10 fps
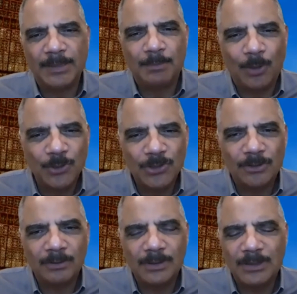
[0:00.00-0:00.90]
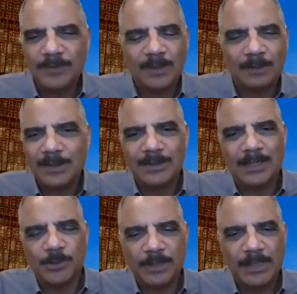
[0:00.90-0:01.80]
emotional difficulties,
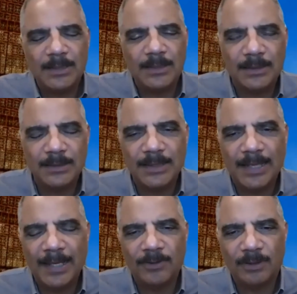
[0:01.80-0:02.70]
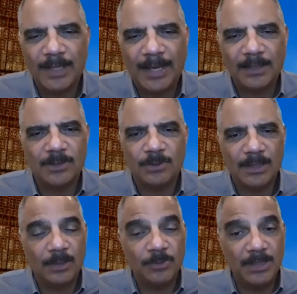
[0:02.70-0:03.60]
not trained to, to handle that. And so I
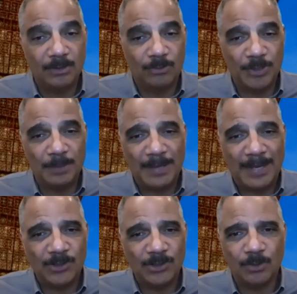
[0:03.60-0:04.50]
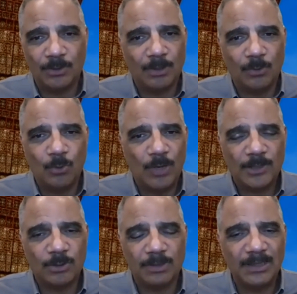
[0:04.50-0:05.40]
think we need to reimagine, you know, who
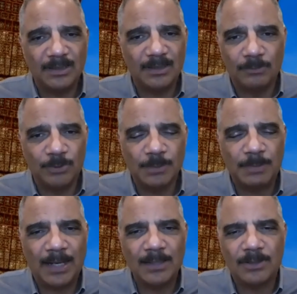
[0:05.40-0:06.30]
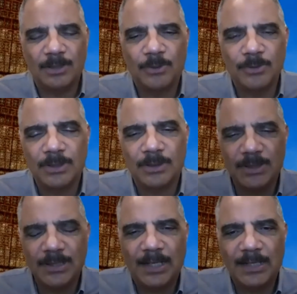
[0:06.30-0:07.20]
actually responds to those those
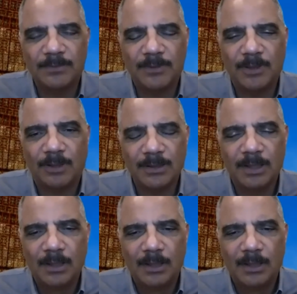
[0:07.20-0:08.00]
kinds of calls.